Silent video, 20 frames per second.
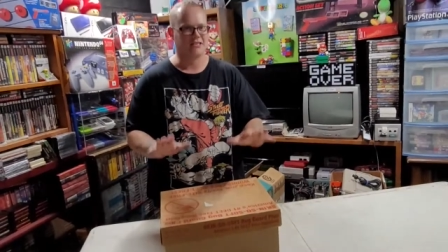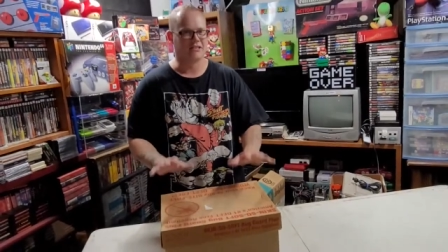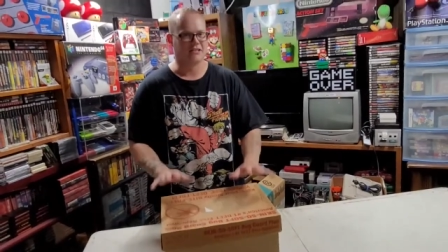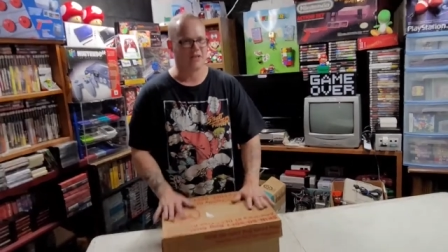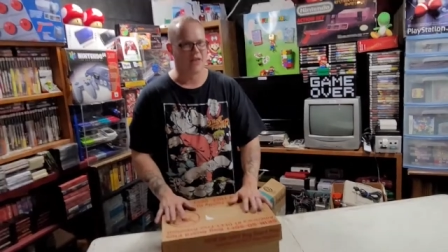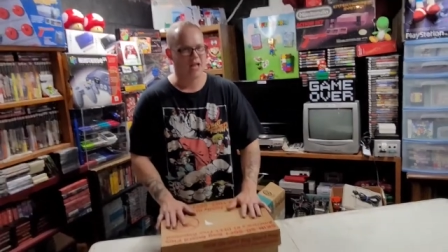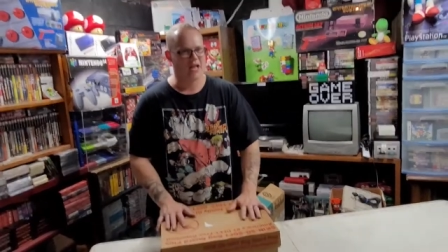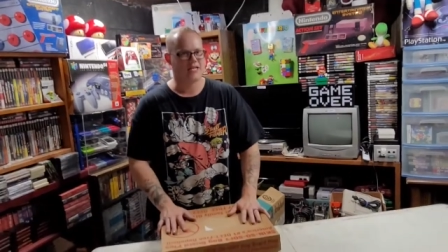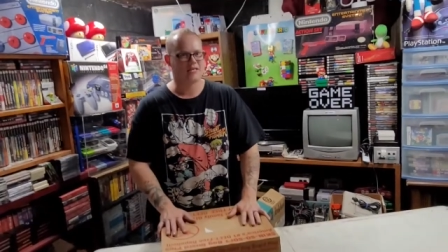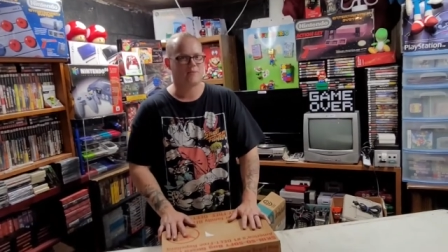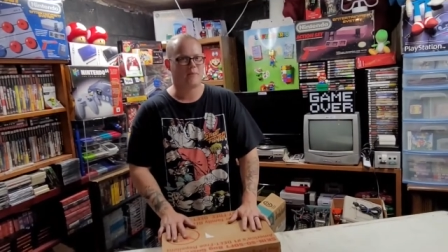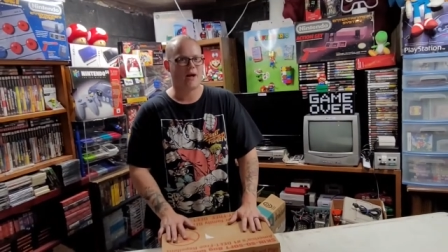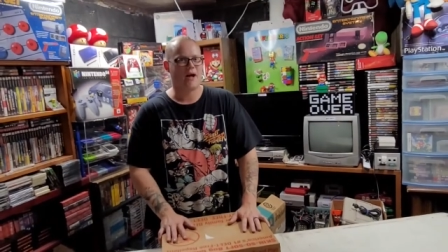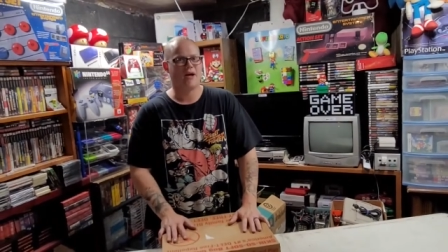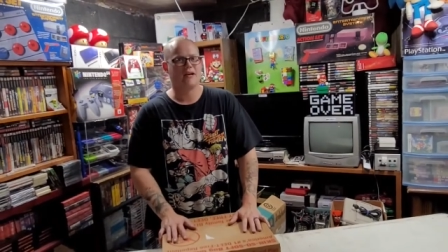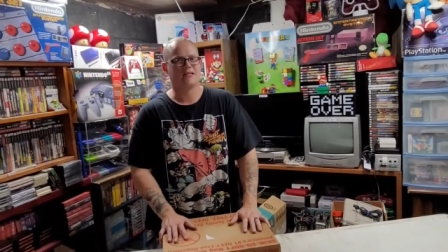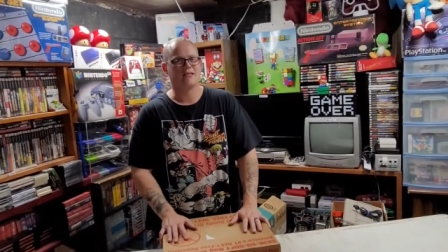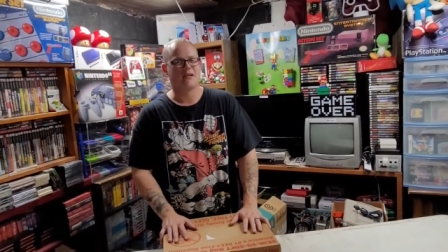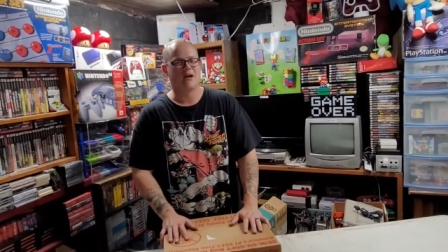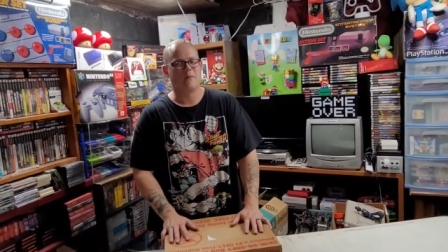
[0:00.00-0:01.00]
in the last
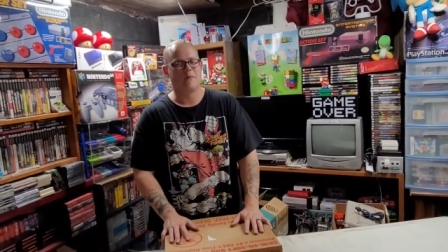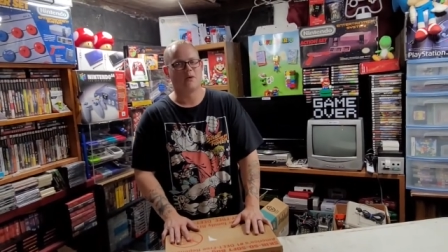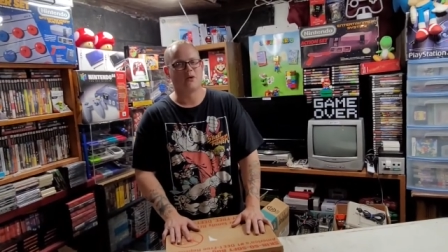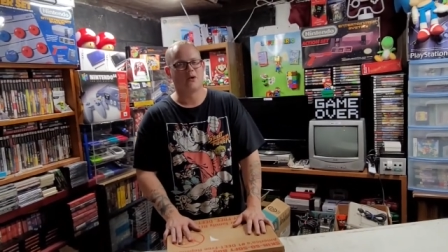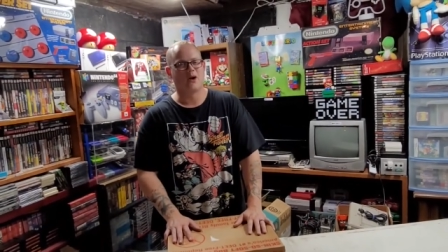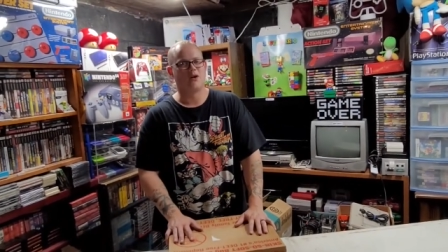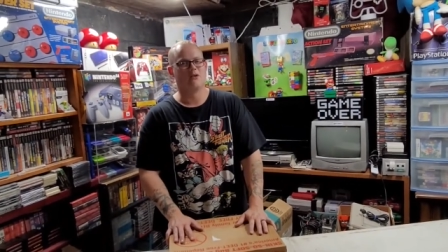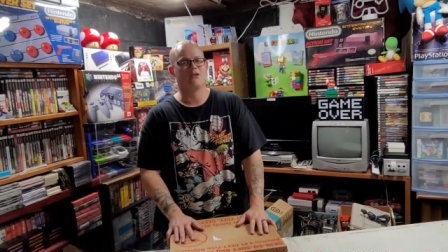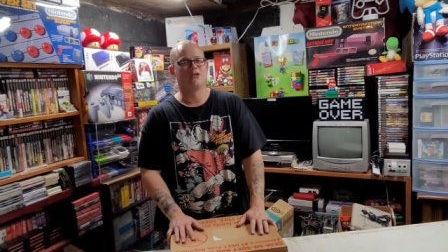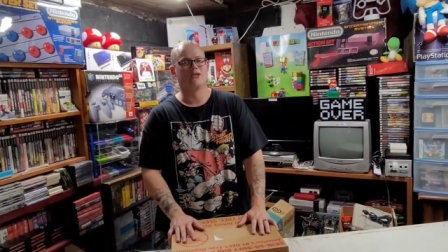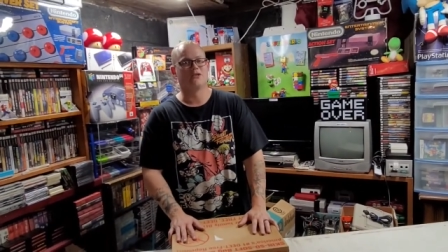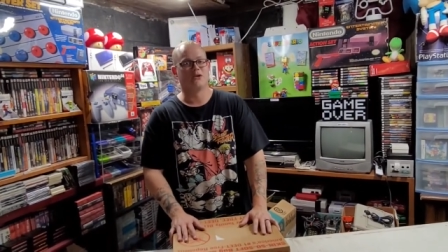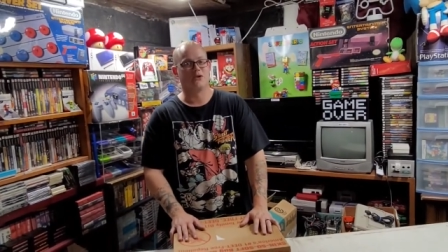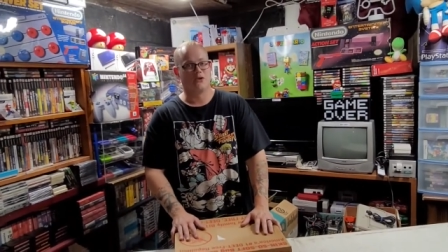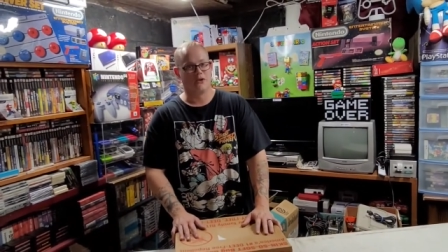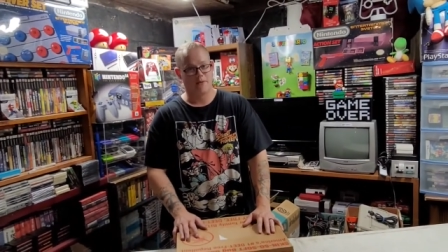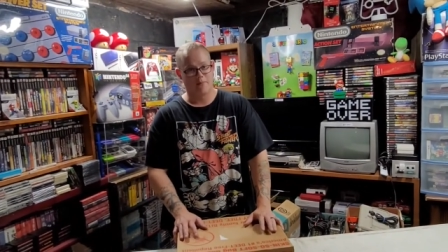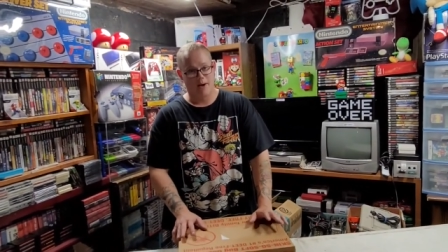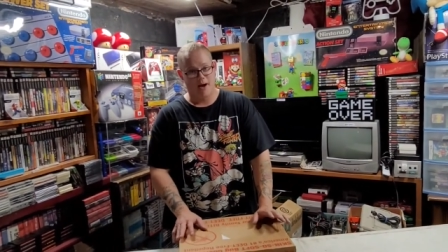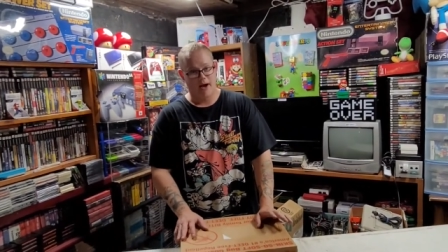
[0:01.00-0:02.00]
box, I'm gonna call this the
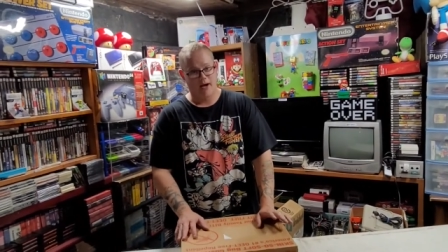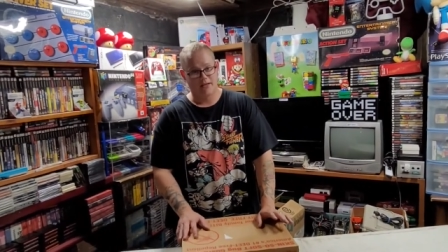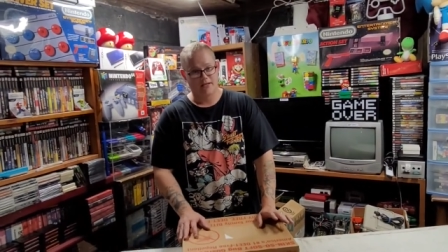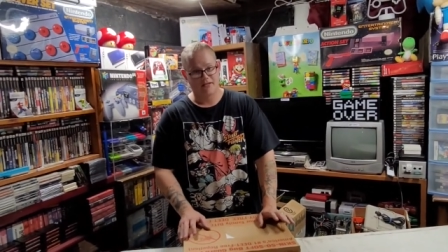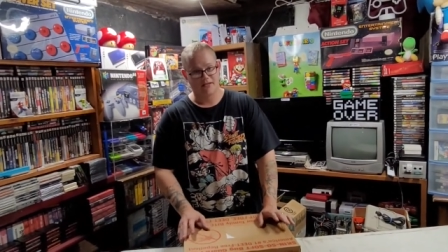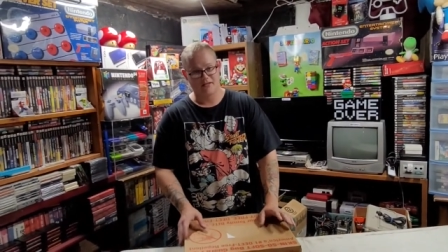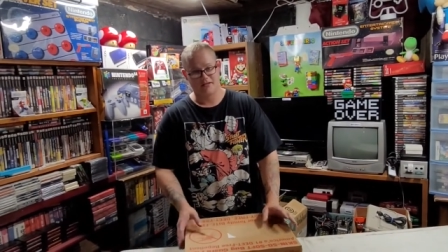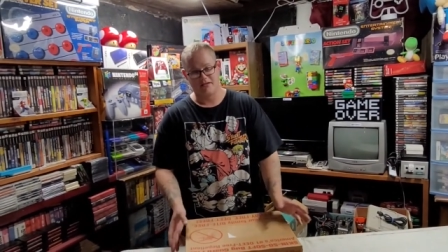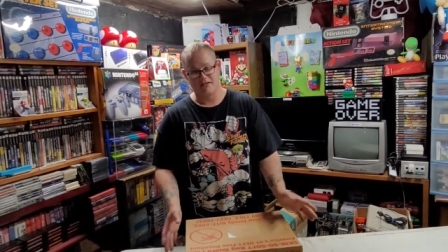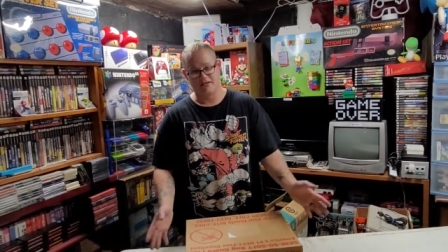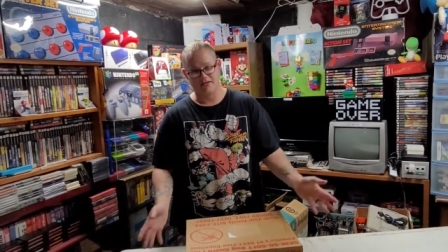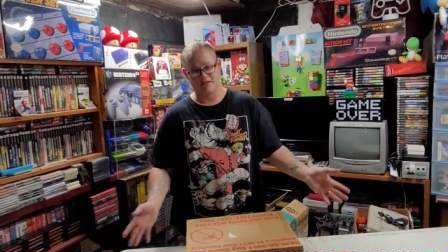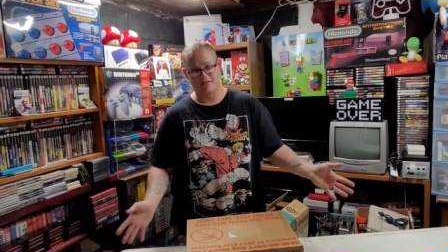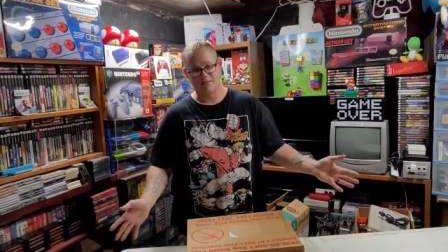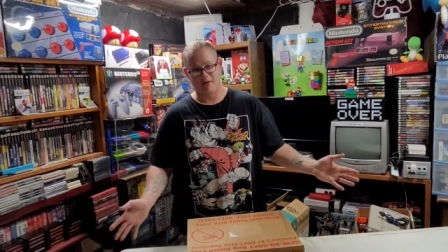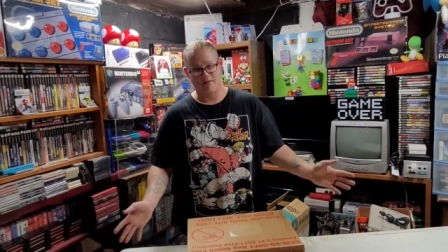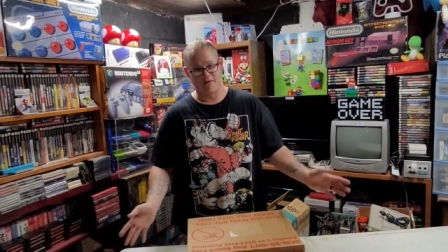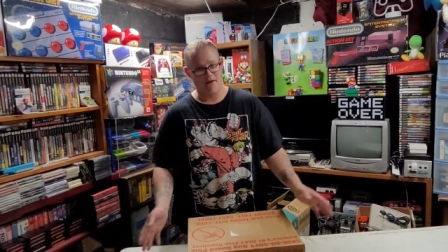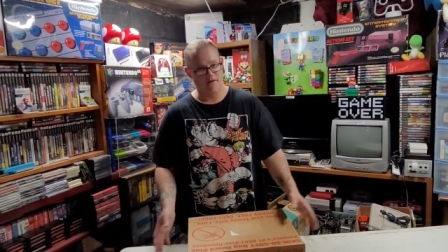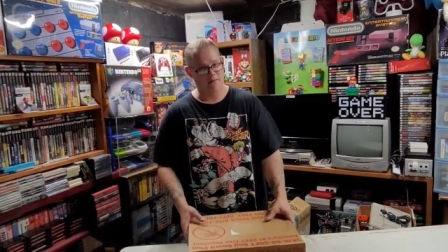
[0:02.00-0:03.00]
goodie box. This is
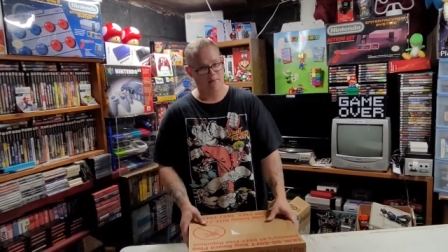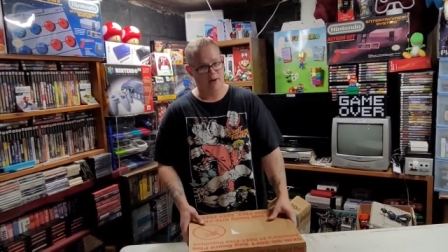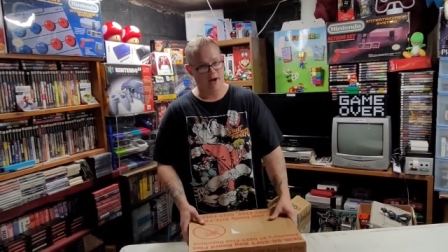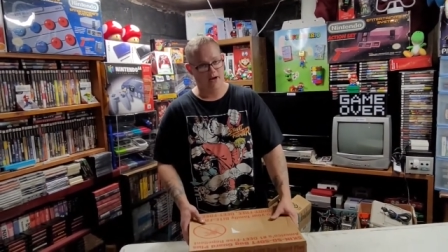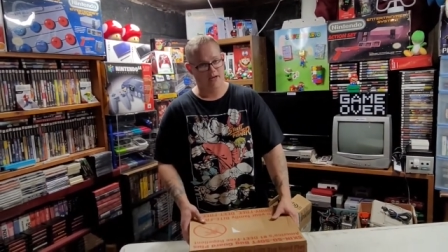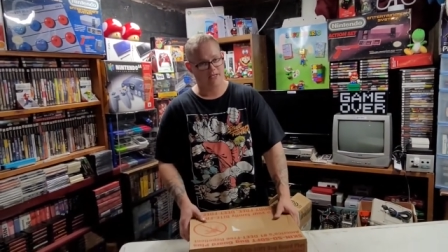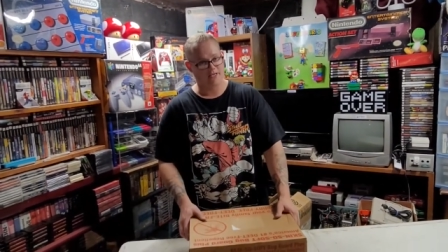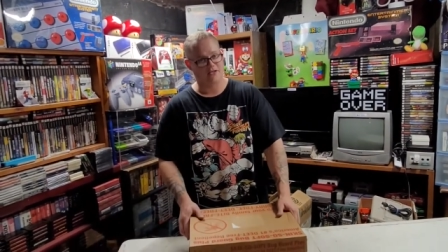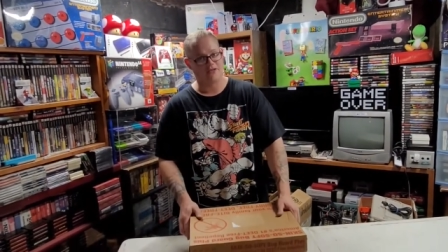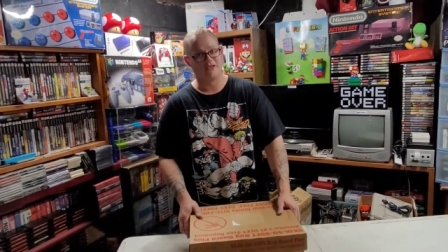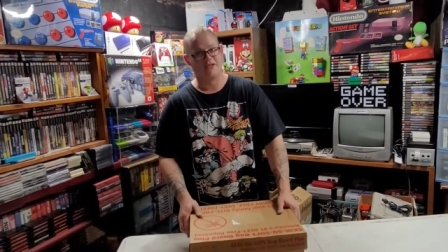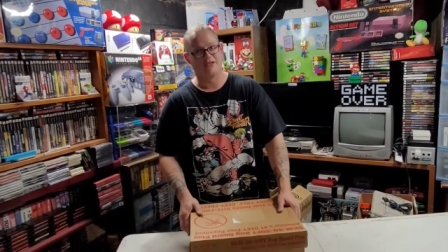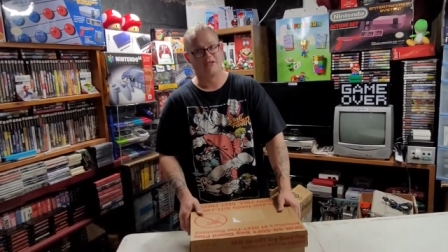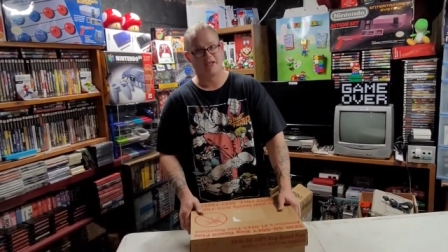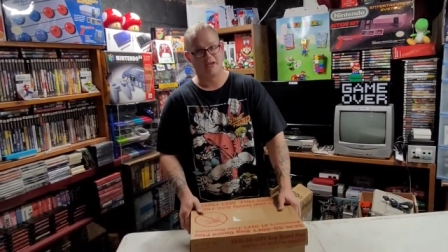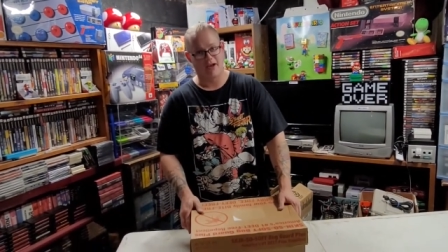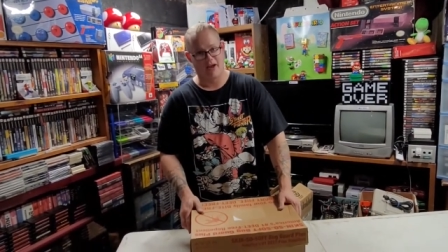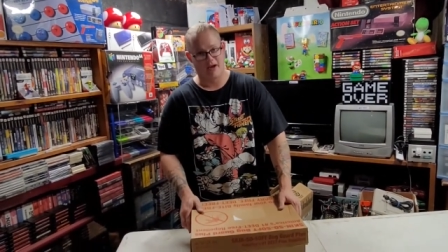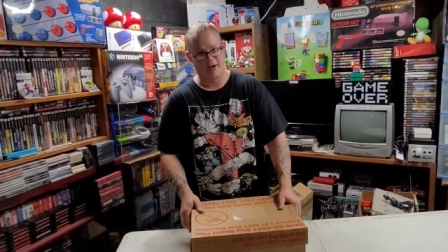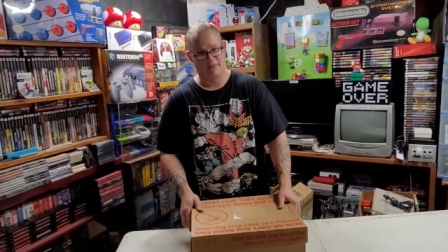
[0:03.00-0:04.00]
my favorite box because it's
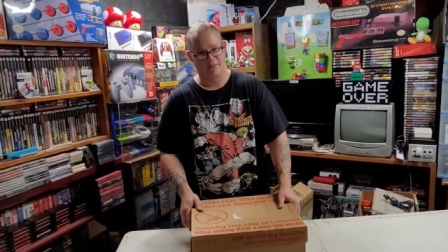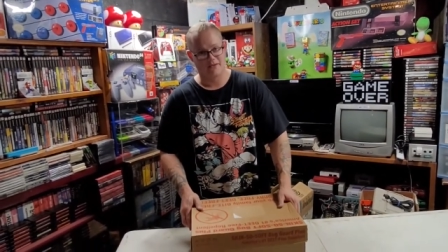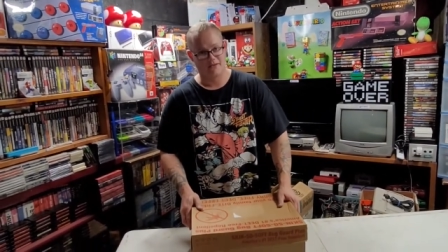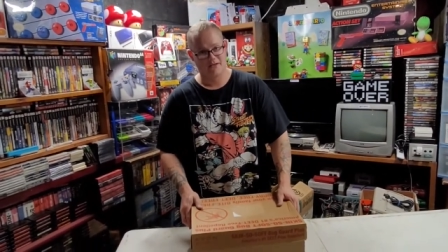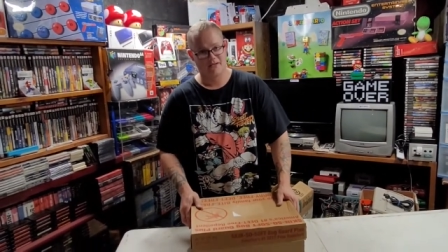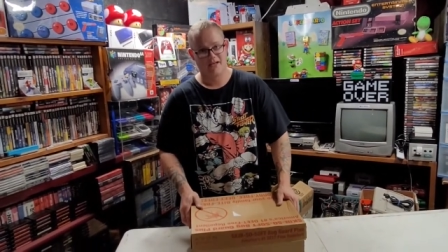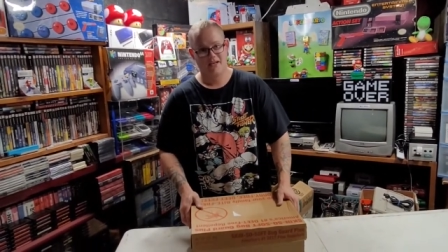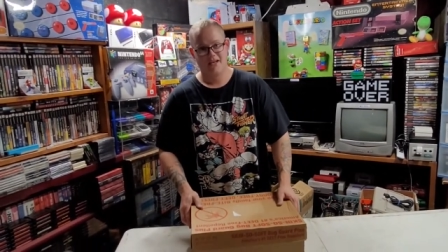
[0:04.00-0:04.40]
the games.